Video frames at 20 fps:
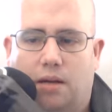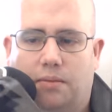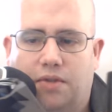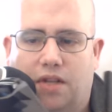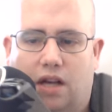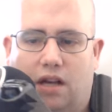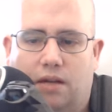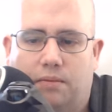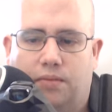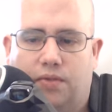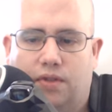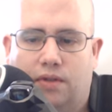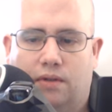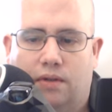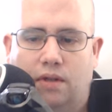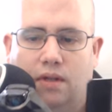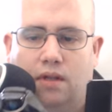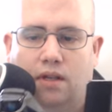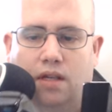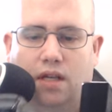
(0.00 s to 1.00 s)
Sometimes
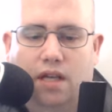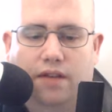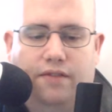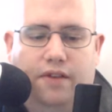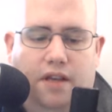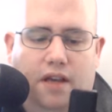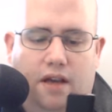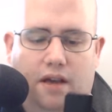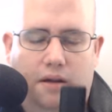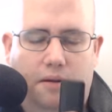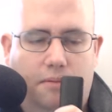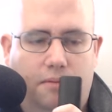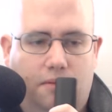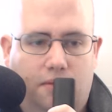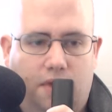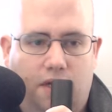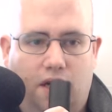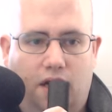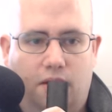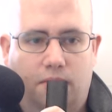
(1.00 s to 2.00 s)
if you go,
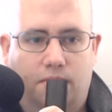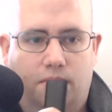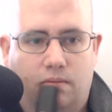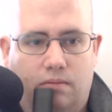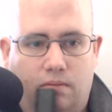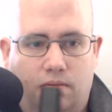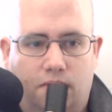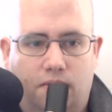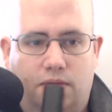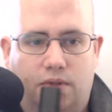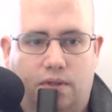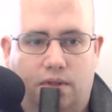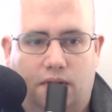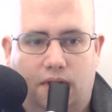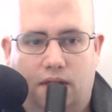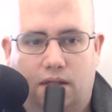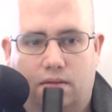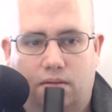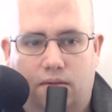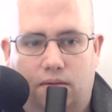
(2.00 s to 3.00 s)
you know,
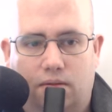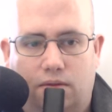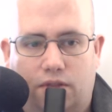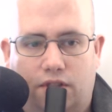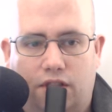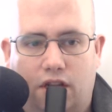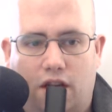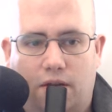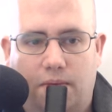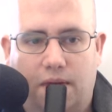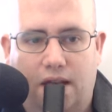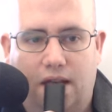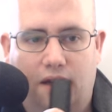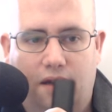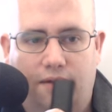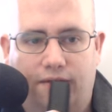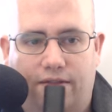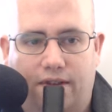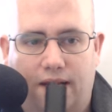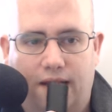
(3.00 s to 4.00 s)
show me
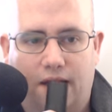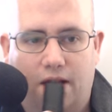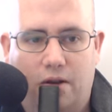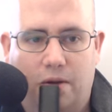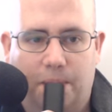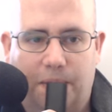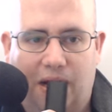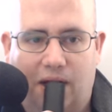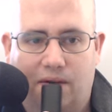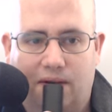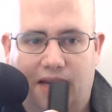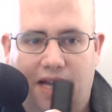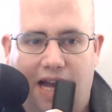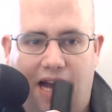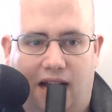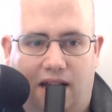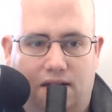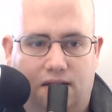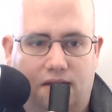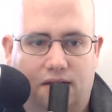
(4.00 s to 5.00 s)
a video about
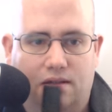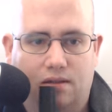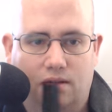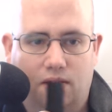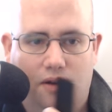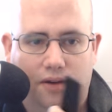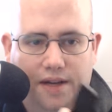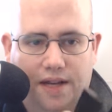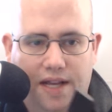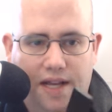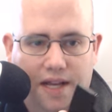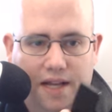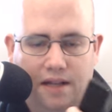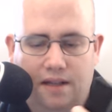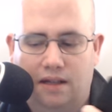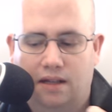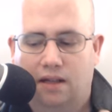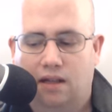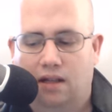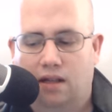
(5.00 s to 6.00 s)
cats on
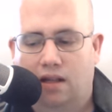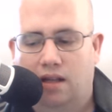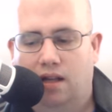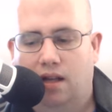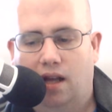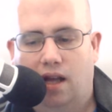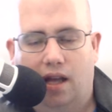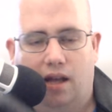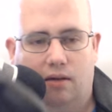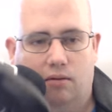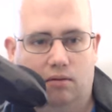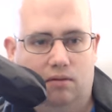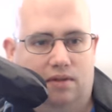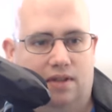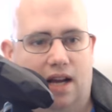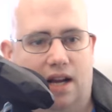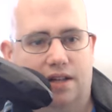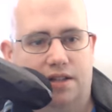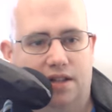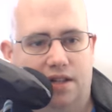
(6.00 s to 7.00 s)
here
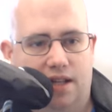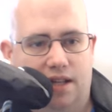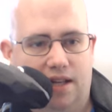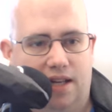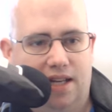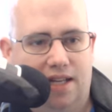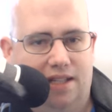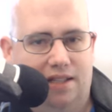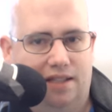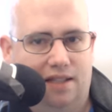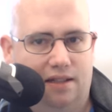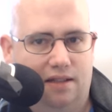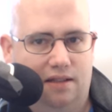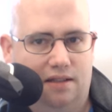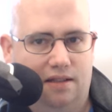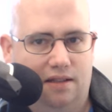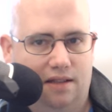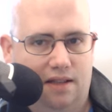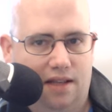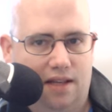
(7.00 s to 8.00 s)
it's actually linked
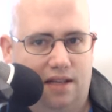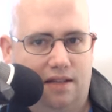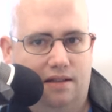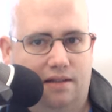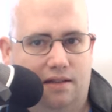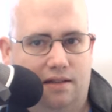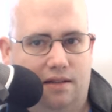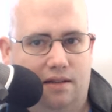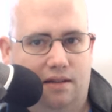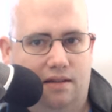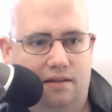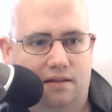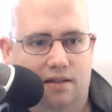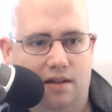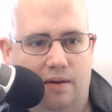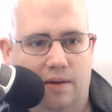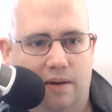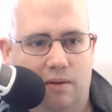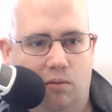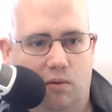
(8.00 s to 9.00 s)
into this,
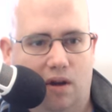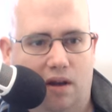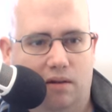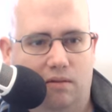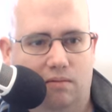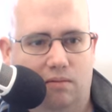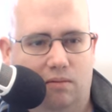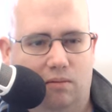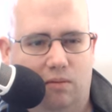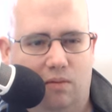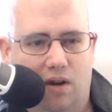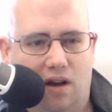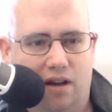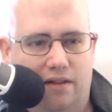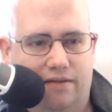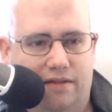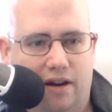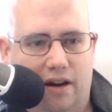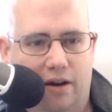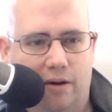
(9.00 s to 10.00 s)
so it won't
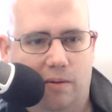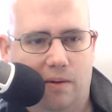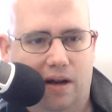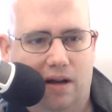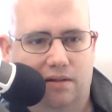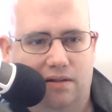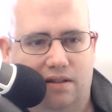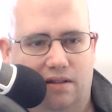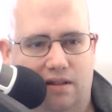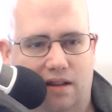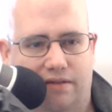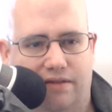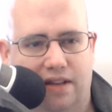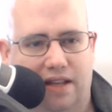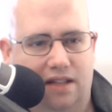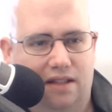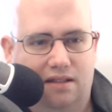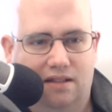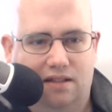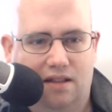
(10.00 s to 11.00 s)
work very well. So I
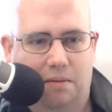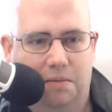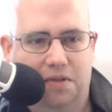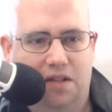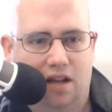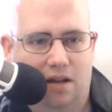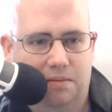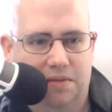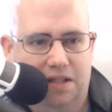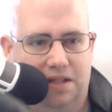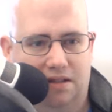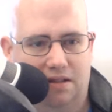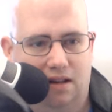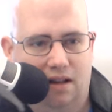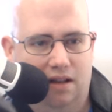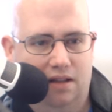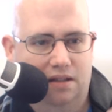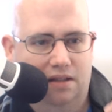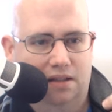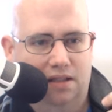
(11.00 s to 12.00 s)
think sometimes it's
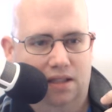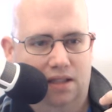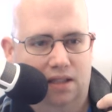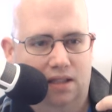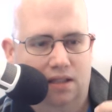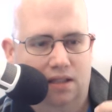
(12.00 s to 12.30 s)
like